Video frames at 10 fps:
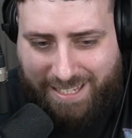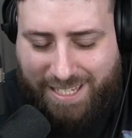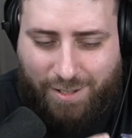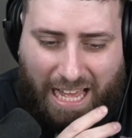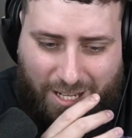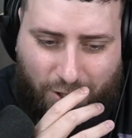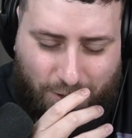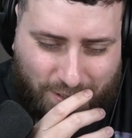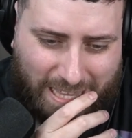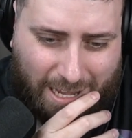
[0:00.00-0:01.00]
So that
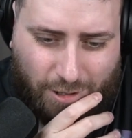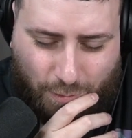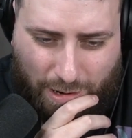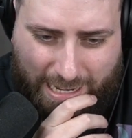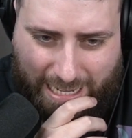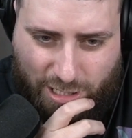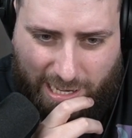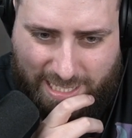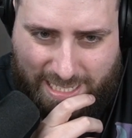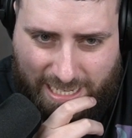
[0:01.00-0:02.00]
could wreck our
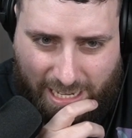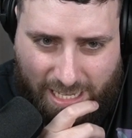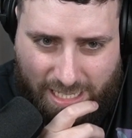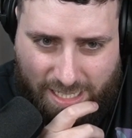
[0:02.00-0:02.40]
chances here.